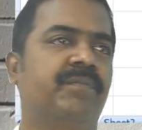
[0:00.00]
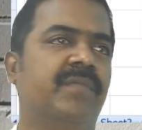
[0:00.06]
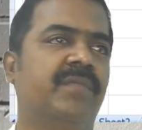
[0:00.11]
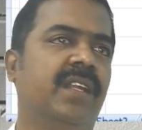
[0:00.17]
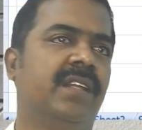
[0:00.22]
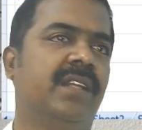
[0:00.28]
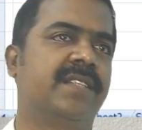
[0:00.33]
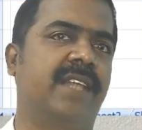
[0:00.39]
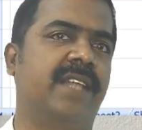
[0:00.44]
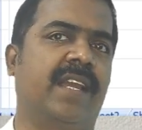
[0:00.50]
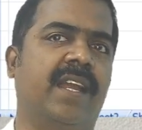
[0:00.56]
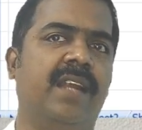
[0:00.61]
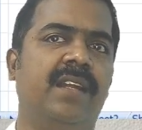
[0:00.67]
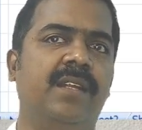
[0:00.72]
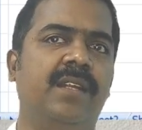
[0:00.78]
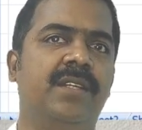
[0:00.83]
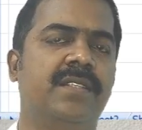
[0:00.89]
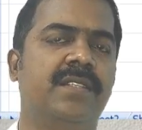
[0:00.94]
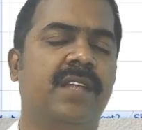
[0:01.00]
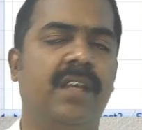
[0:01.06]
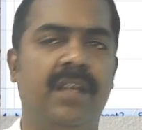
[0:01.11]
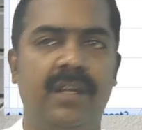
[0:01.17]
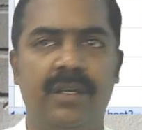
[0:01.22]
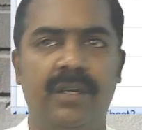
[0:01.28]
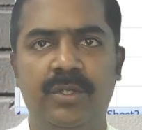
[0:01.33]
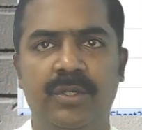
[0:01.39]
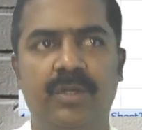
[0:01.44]
Second is,
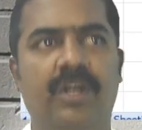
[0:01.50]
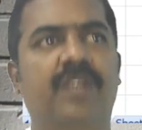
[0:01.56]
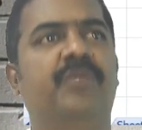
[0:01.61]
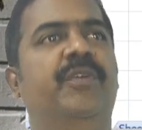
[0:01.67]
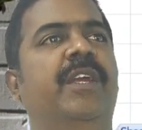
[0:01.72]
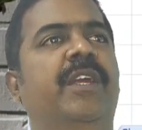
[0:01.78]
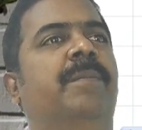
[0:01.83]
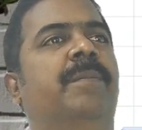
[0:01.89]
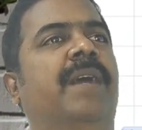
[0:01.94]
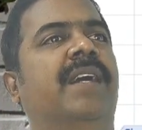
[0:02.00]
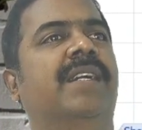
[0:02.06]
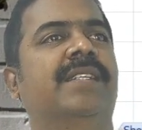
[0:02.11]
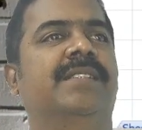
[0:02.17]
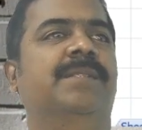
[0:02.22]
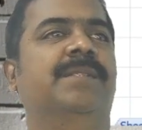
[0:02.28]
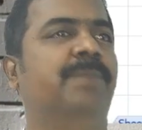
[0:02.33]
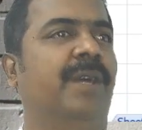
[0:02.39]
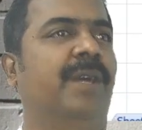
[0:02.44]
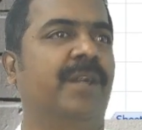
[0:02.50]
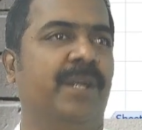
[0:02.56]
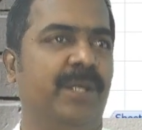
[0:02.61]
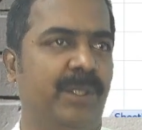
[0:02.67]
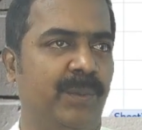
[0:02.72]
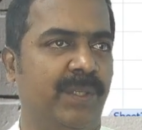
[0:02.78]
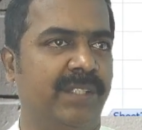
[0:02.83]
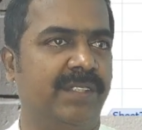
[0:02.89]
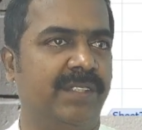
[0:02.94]
your feedback is important
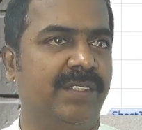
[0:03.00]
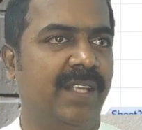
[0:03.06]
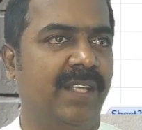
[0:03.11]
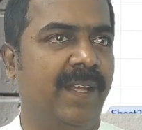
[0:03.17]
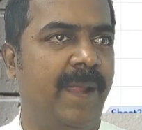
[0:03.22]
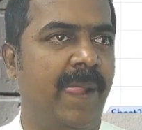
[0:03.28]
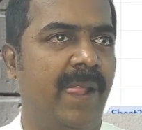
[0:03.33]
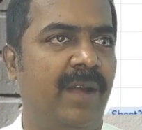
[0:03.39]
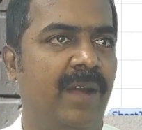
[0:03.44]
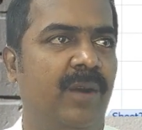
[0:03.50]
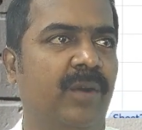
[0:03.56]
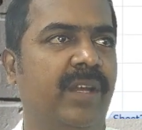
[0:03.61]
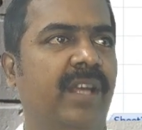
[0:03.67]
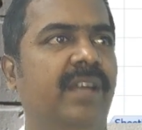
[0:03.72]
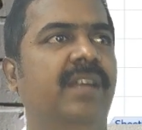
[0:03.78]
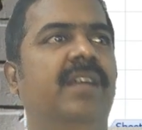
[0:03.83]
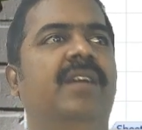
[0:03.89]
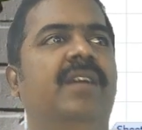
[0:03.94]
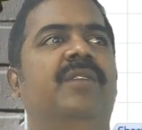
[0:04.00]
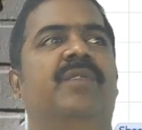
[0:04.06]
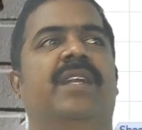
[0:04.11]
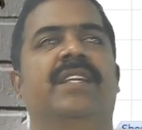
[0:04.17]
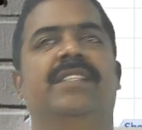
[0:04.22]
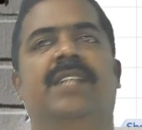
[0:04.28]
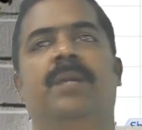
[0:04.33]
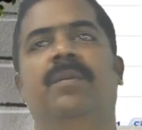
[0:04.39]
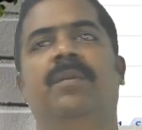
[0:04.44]
to us. Okay, for
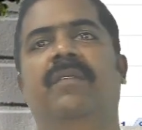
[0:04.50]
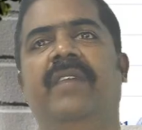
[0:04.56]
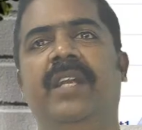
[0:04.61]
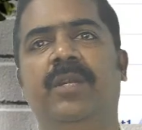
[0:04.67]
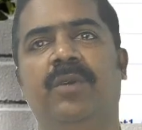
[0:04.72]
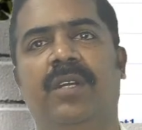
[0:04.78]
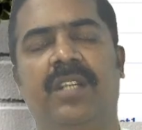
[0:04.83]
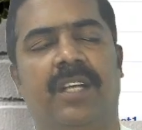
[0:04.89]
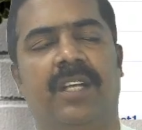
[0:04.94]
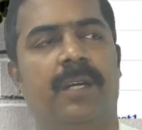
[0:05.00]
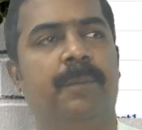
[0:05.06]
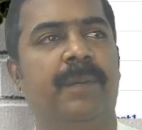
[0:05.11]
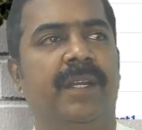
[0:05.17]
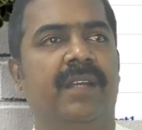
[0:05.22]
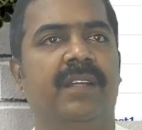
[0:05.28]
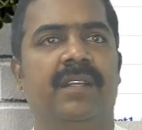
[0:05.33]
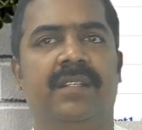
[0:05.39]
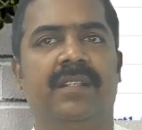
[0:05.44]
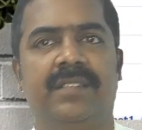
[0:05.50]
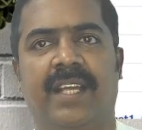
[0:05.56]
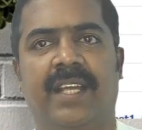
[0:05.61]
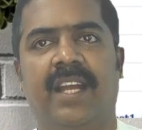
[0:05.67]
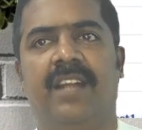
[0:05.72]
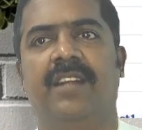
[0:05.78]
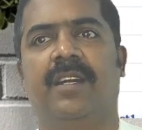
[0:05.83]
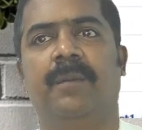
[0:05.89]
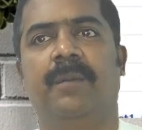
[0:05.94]
example, we do a topic,
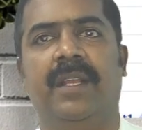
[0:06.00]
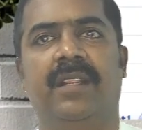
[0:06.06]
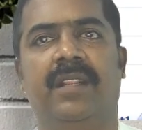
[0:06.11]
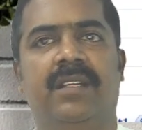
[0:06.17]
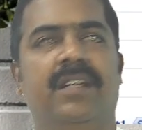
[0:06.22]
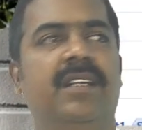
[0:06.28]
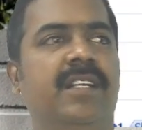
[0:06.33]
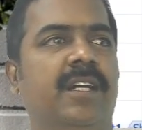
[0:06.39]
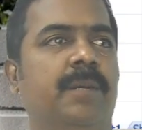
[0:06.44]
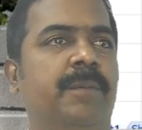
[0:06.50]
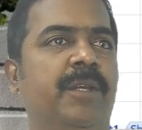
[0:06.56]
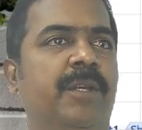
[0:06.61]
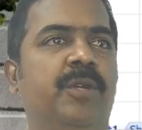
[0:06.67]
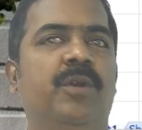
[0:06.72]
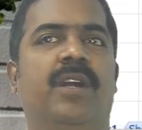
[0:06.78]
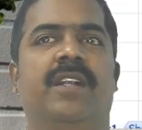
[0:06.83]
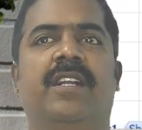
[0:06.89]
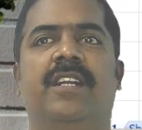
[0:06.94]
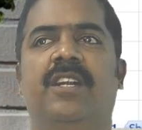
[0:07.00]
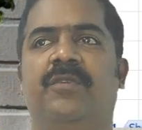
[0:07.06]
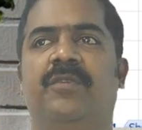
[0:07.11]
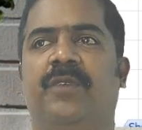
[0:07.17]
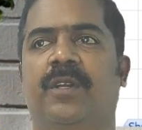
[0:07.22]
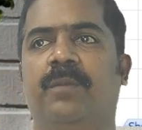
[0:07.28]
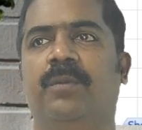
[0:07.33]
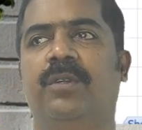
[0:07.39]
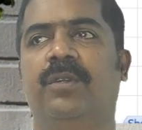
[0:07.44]
second topic, third topic. You attended
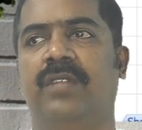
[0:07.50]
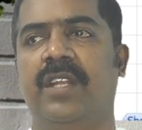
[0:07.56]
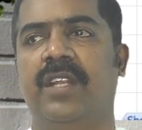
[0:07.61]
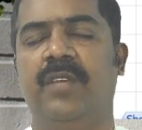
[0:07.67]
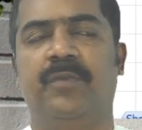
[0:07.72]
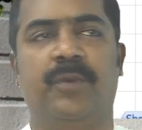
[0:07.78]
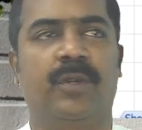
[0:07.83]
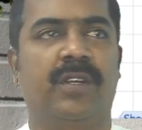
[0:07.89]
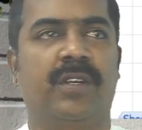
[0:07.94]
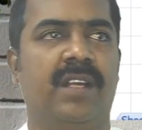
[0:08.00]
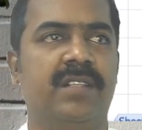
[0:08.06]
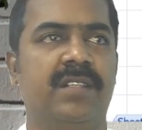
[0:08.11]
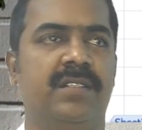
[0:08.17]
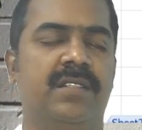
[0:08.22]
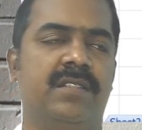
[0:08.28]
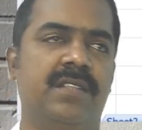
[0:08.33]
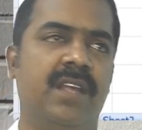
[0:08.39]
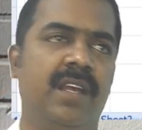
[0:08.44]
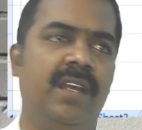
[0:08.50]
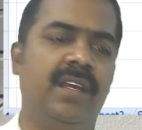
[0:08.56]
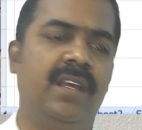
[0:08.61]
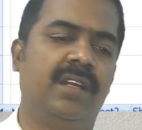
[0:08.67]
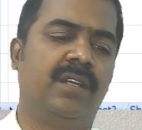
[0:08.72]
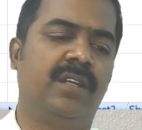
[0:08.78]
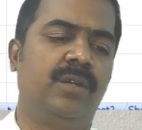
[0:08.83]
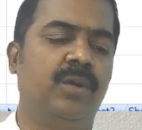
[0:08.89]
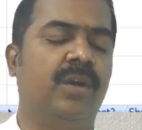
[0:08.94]
for about three, four classes.
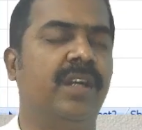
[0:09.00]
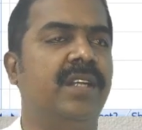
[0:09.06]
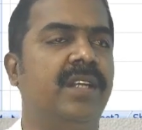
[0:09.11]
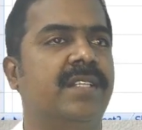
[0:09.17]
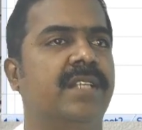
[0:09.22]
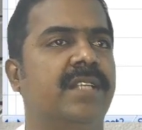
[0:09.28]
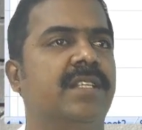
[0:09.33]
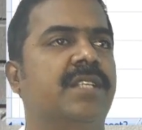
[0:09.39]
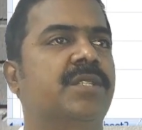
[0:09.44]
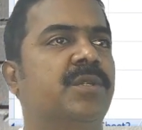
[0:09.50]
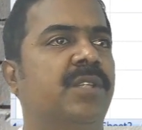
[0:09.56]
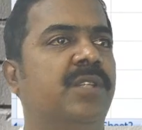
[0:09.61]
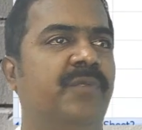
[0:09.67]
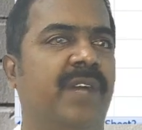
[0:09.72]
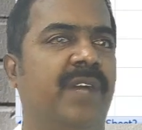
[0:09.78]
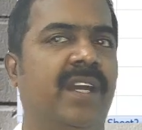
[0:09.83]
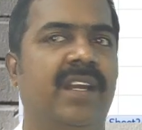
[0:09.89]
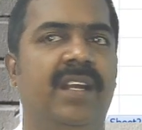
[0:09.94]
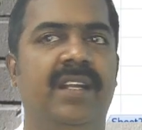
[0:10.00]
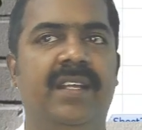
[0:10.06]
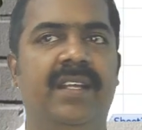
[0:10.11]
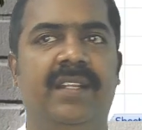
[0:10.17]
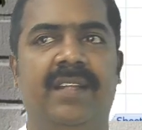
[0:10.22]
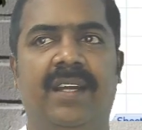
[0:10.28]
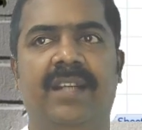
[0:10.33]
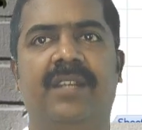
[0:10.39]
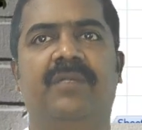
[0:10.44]
Go and suggest to the faculty
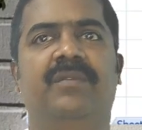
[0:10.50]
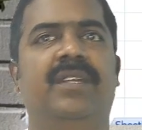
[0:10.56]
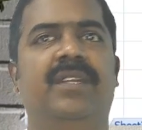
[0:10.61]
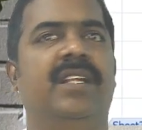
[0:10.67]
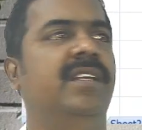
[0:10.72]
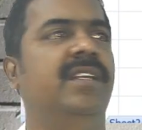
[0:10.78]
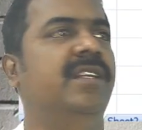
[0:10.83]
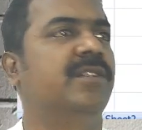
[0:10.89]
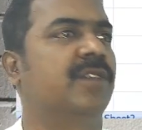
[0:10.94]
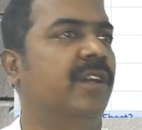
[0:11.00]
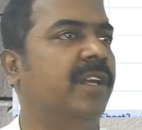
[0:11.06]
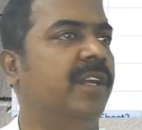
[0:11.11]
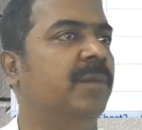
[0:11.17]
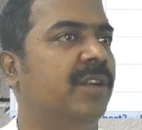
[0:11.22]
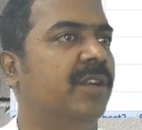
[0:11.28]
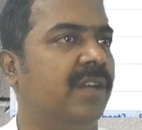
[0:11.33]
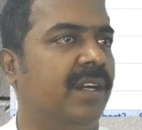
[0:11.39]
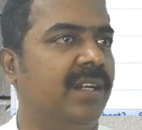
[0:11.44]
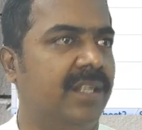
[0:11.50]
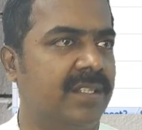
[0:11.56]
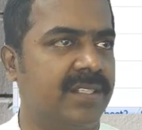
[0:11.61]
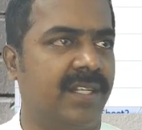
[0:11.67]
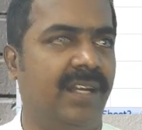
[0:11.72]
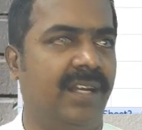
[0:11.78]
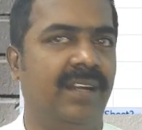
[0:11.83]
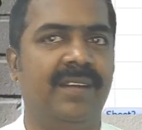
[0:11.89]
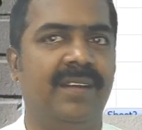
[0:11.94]
that whether you are able to
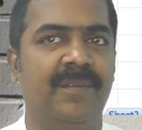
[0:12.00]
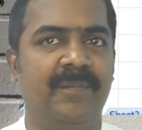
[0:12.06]
understand